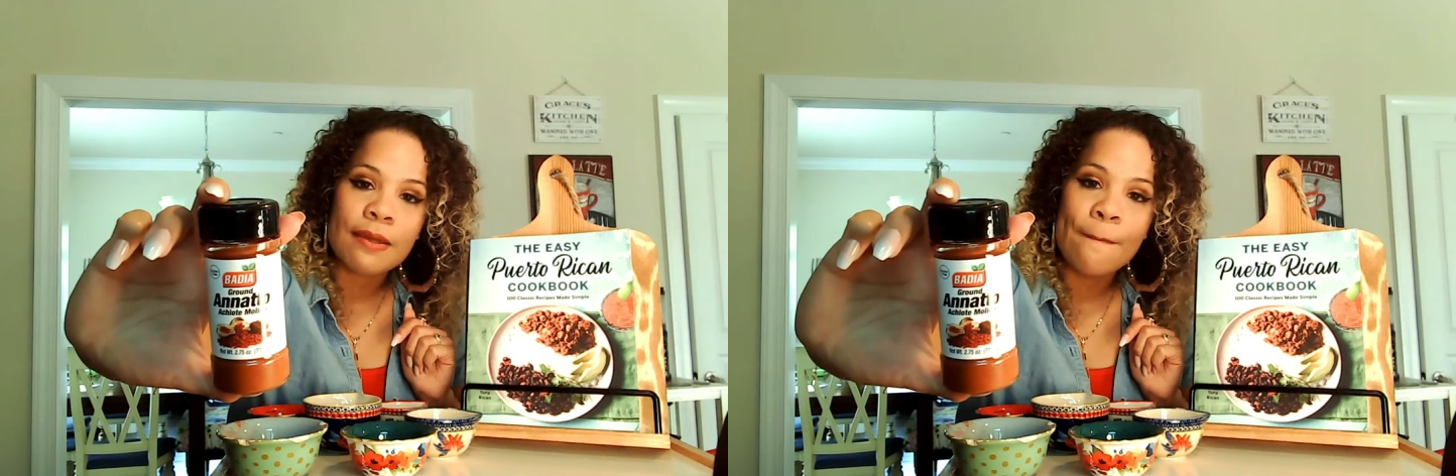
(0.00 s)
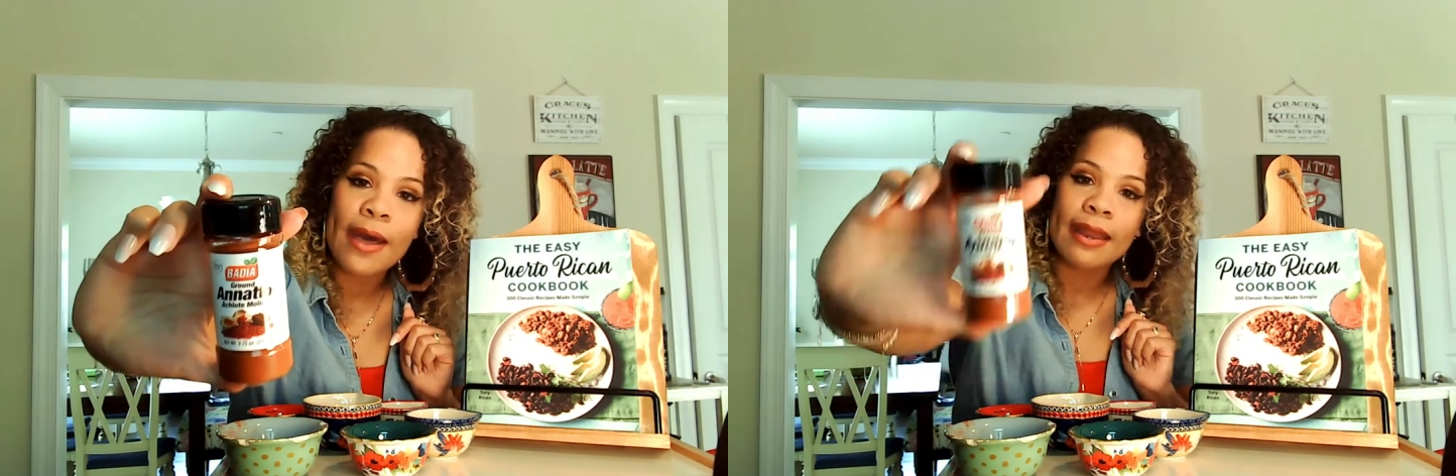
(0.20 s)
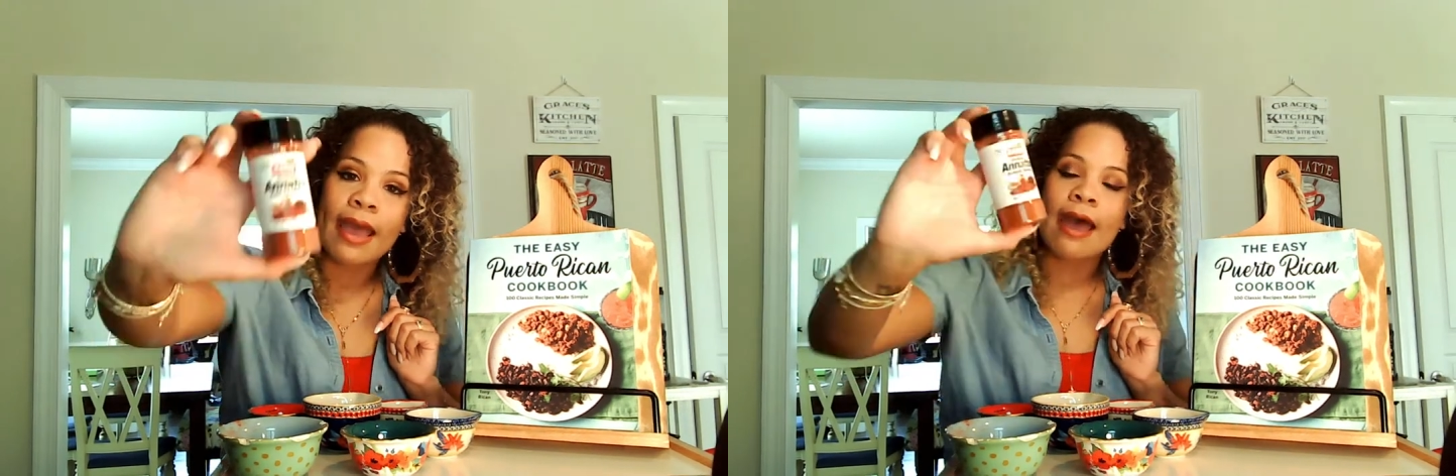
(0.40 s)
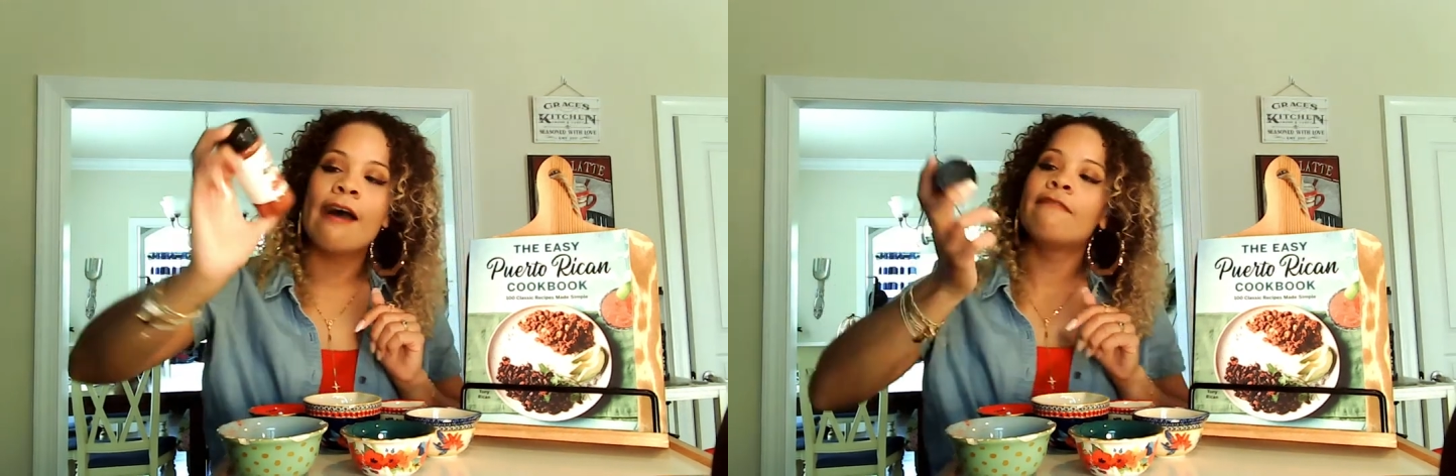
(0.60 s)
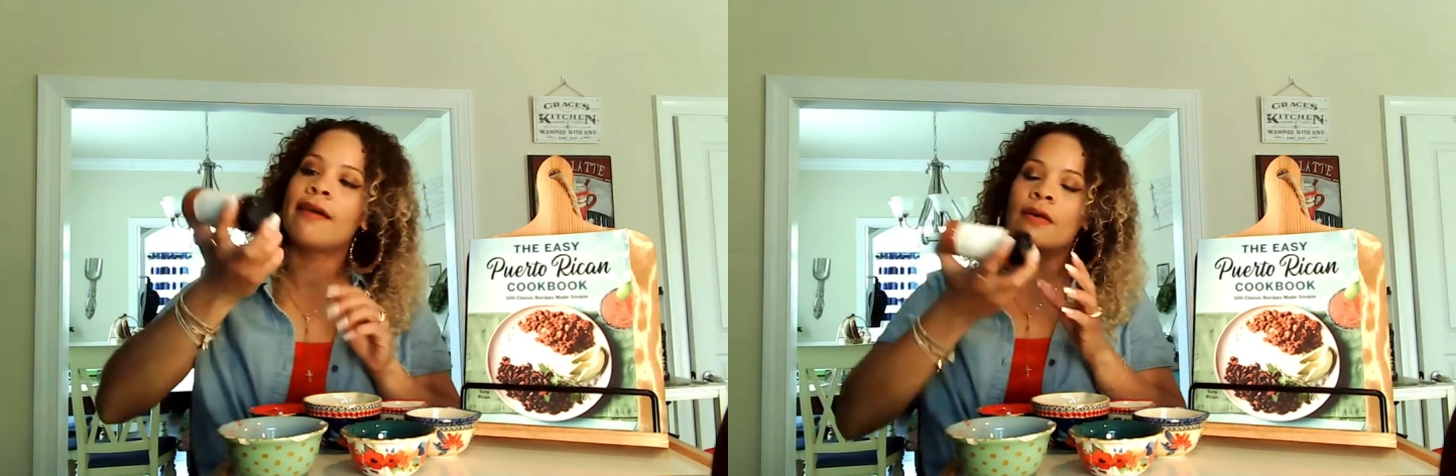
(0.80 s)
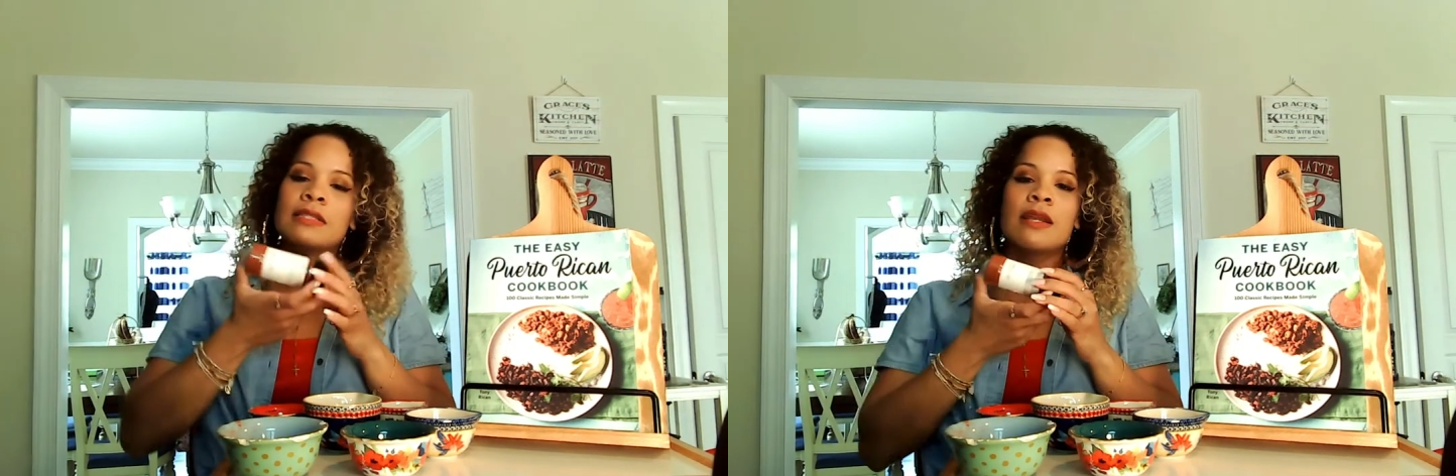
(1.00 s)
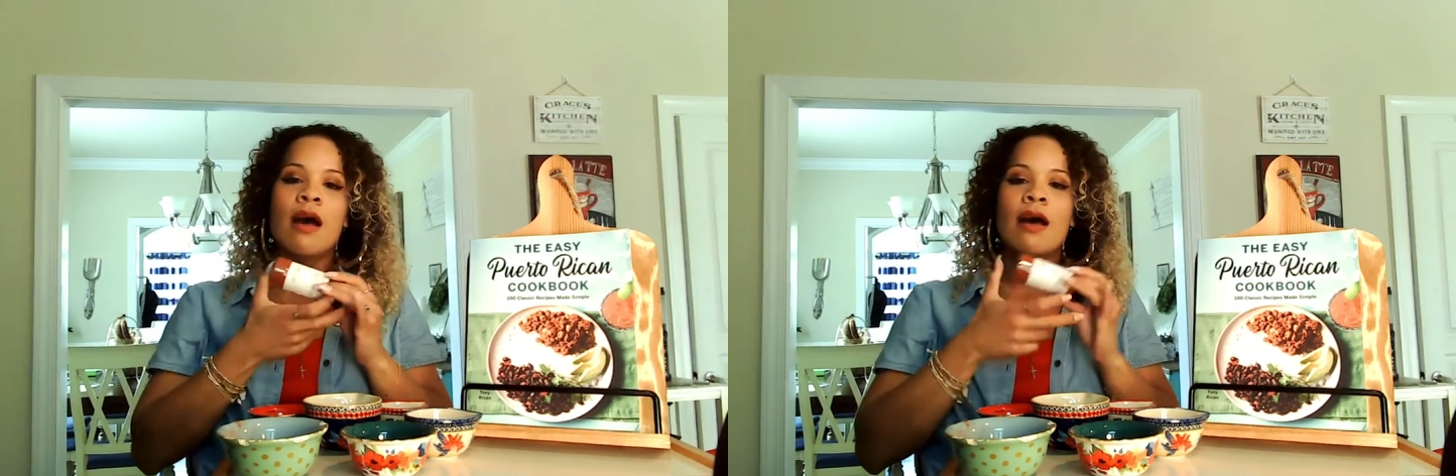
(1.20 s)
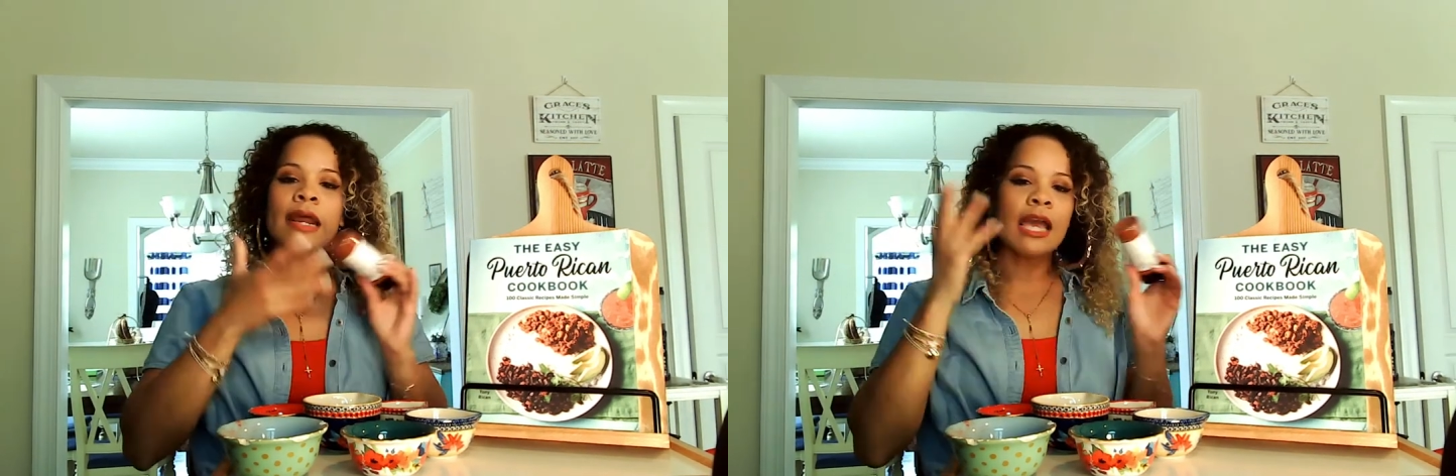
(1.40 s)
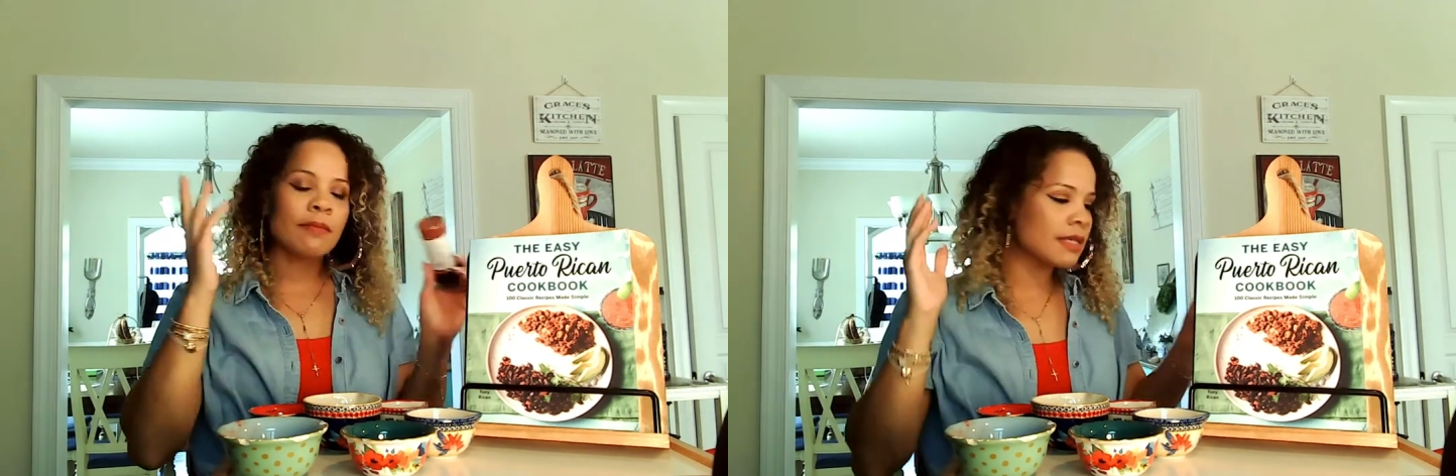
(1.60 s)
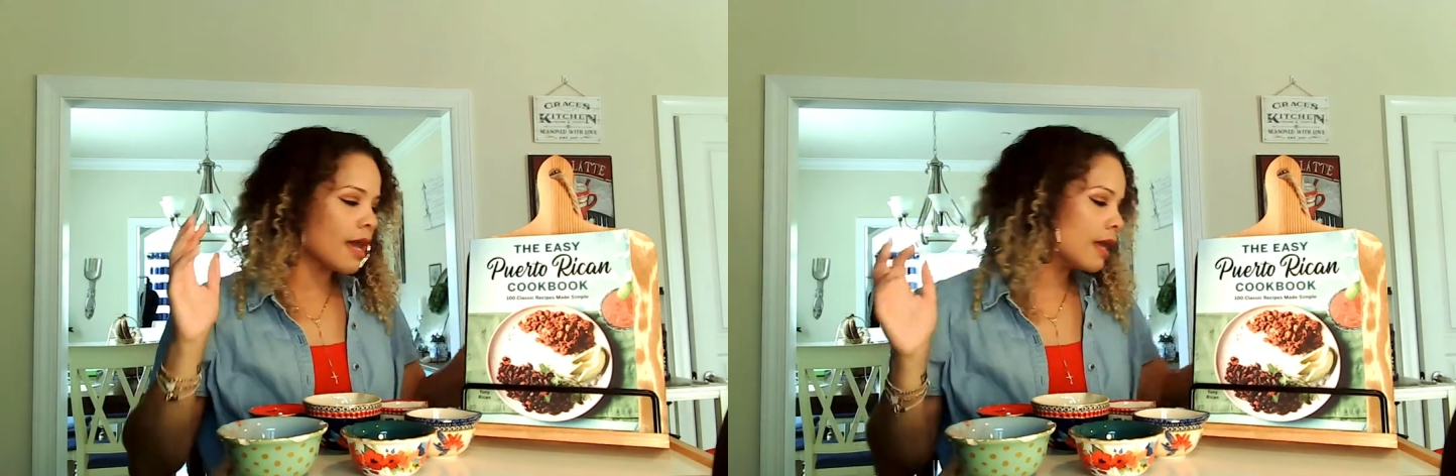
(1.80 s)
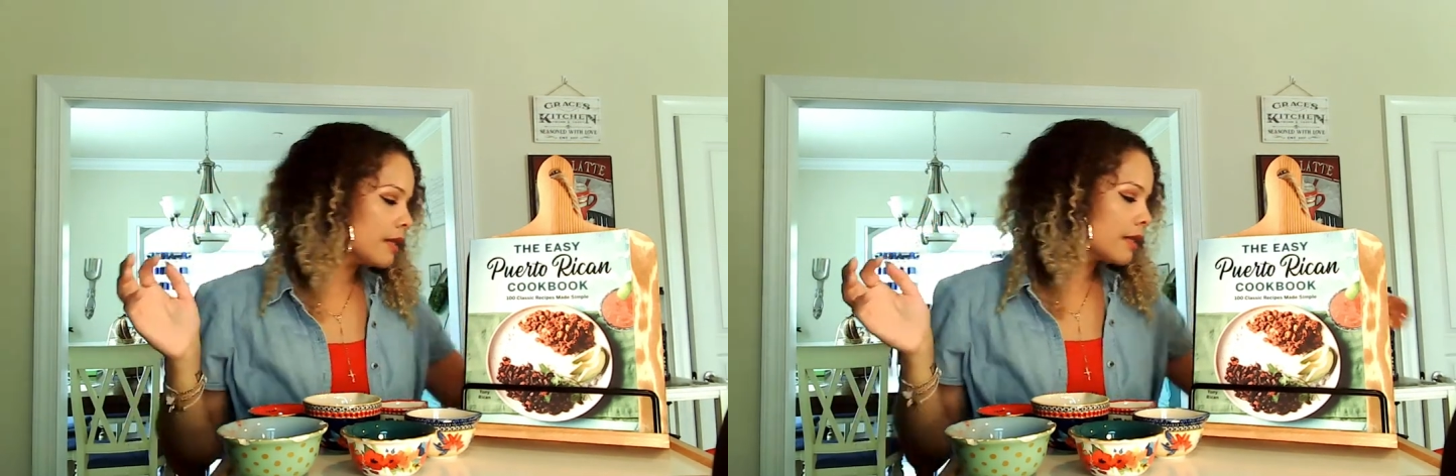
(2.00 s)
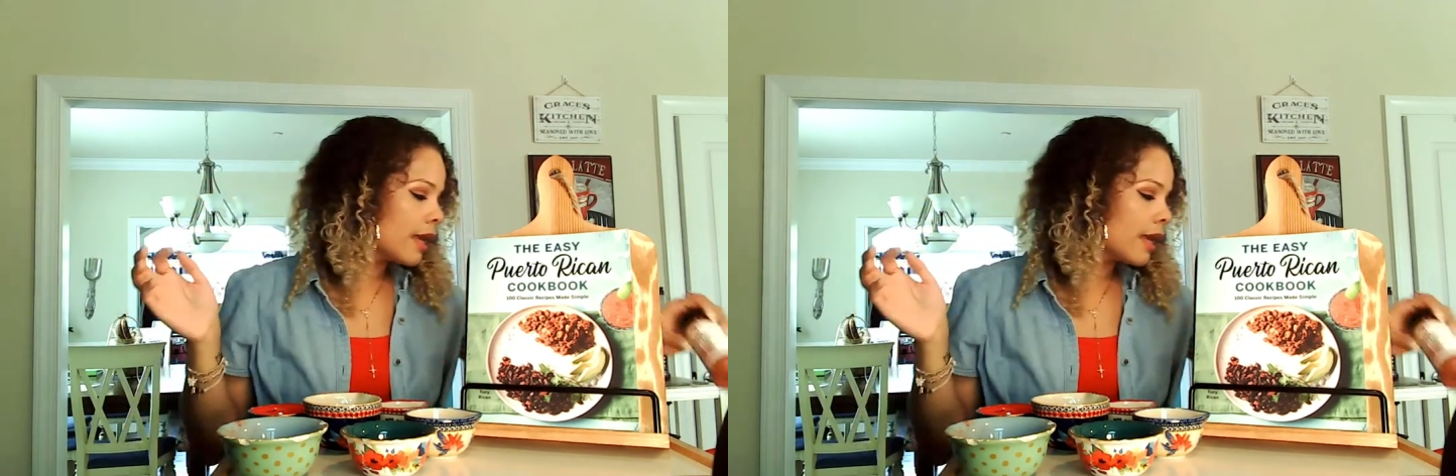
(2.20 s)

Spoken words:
but I found it on Amazon.